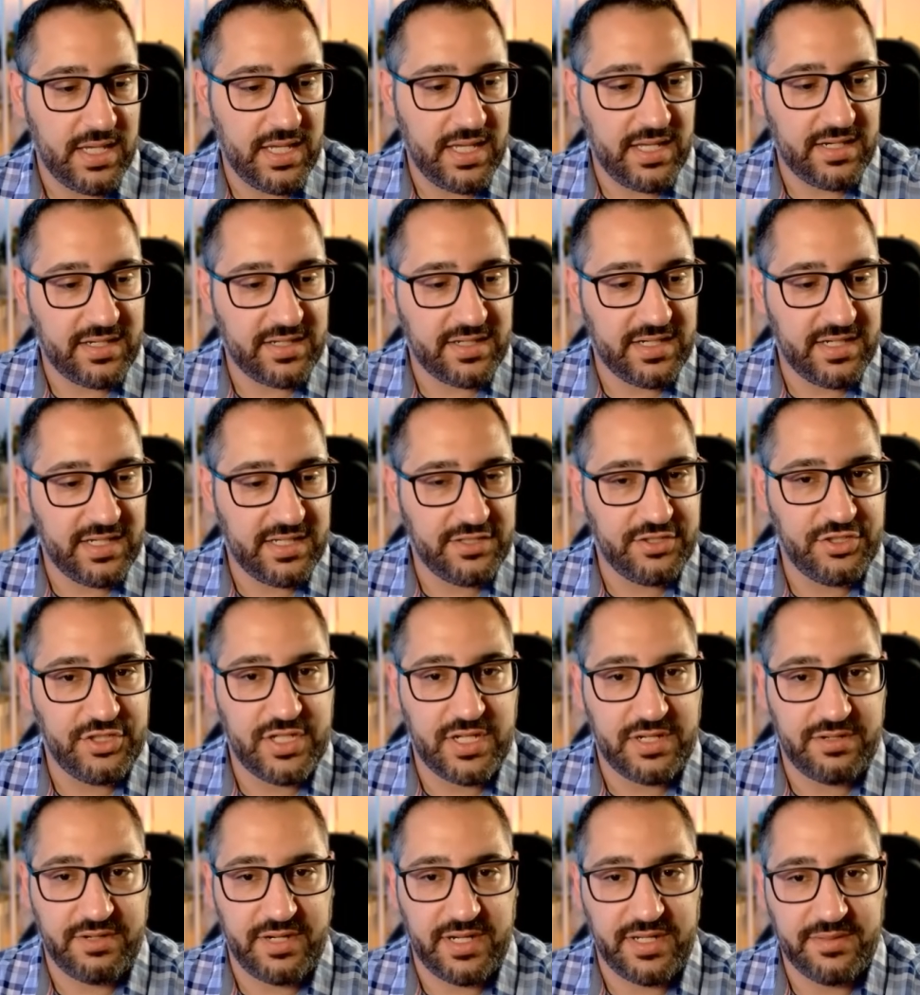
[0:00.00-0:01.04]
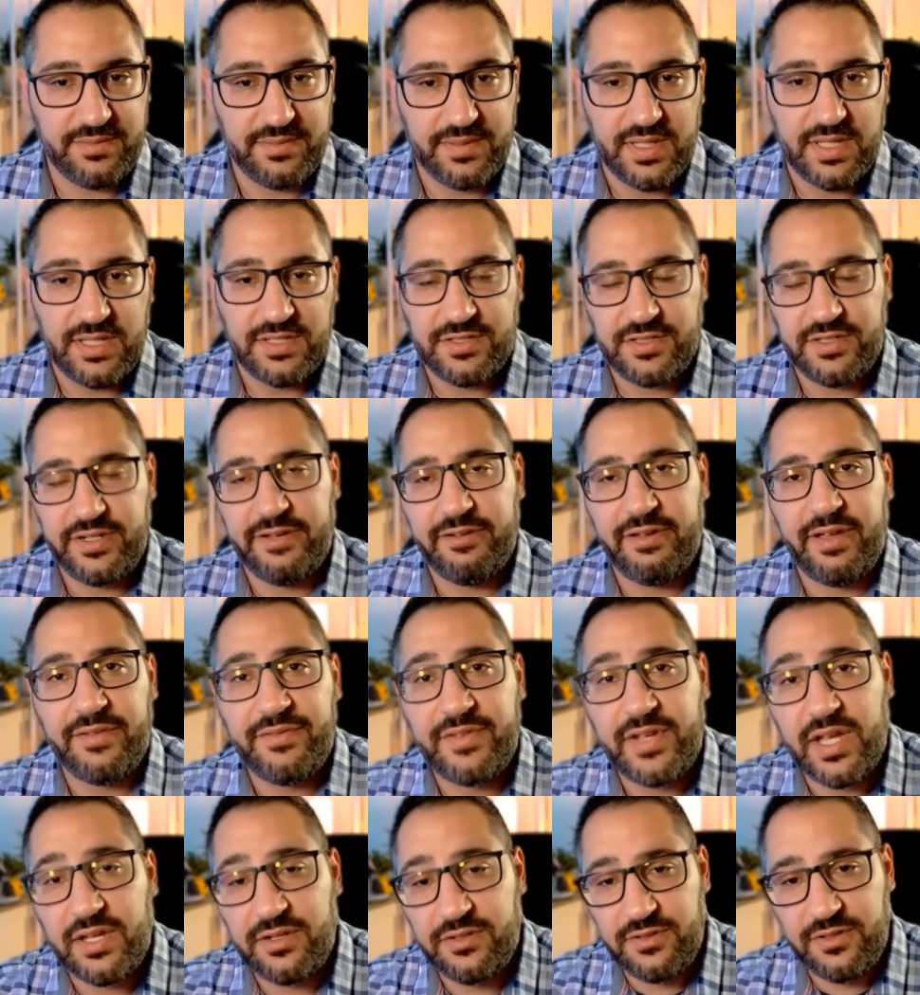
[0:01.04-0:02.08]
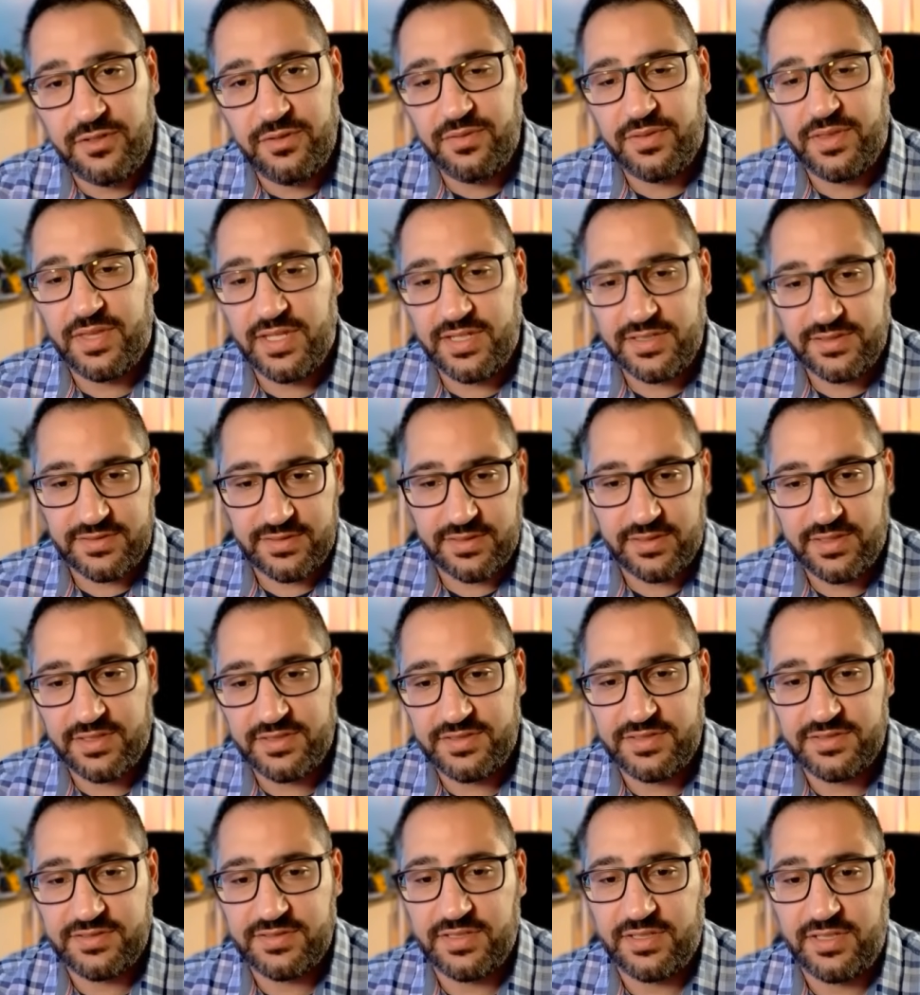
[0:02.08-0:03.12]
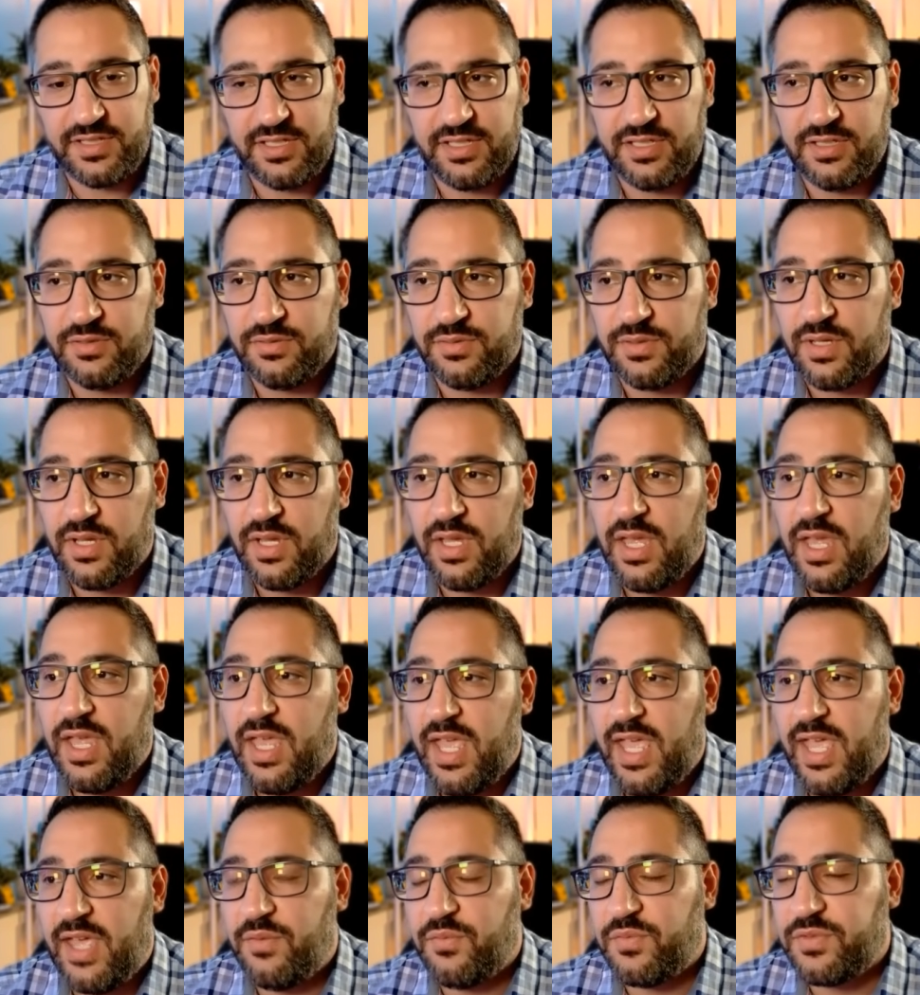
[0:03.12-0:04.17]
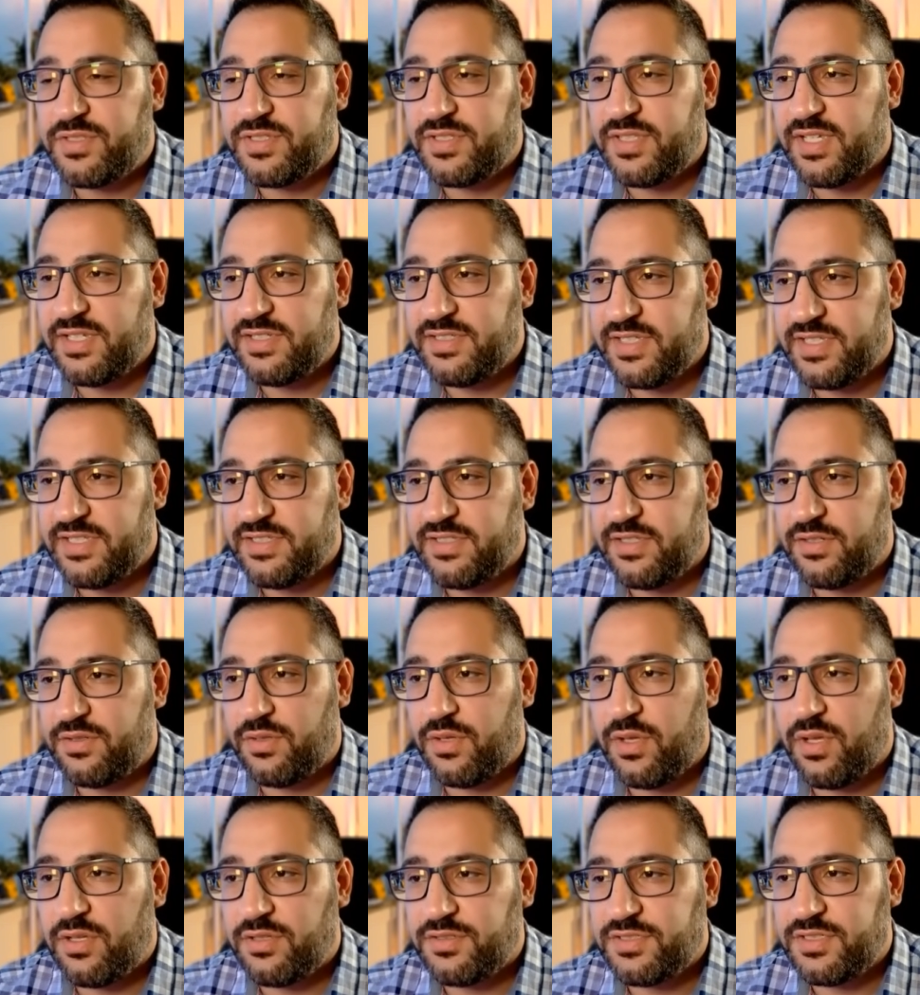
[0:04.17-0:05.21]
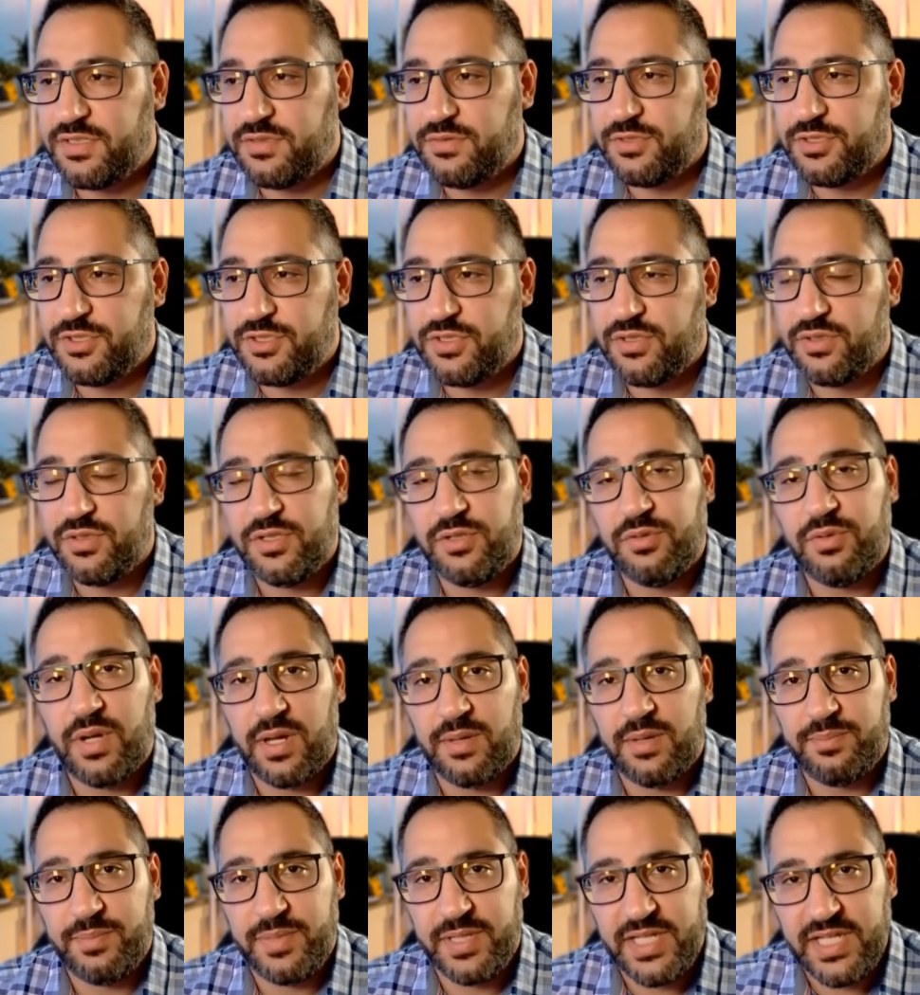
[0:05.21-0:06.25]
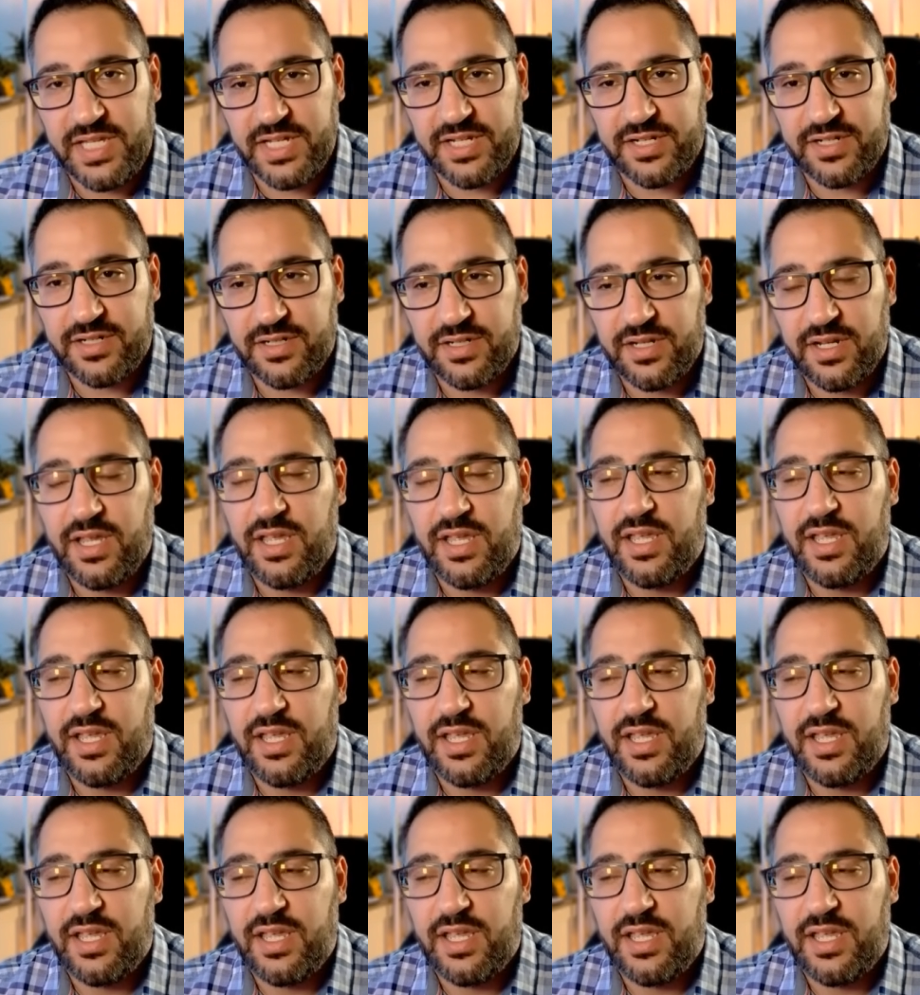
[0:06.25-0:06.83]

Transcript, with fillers: And I'm going to hit generate. So now I've got two things. This is the queue. And what's nice is it'll also show you up here.